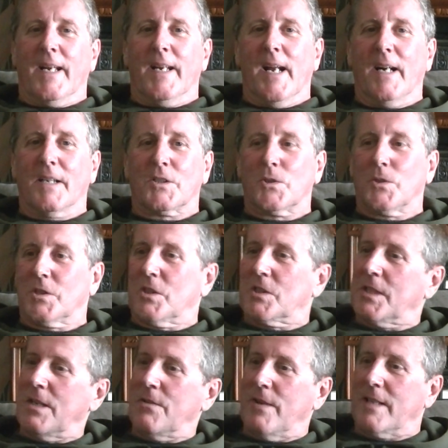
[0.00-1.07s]
you know, so she's
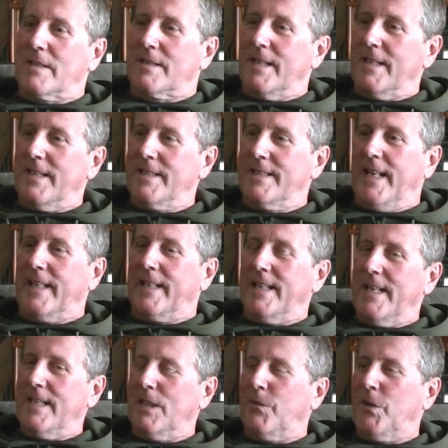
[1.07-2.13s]
interested in digging
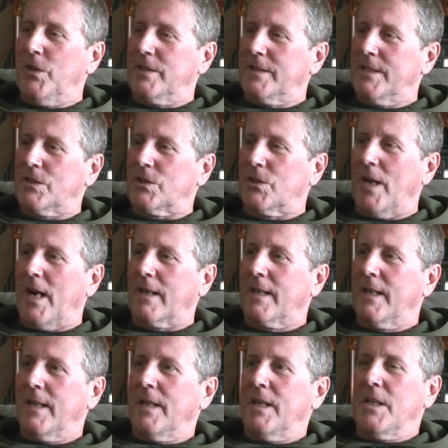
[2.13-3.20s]
in. You've heard this crap.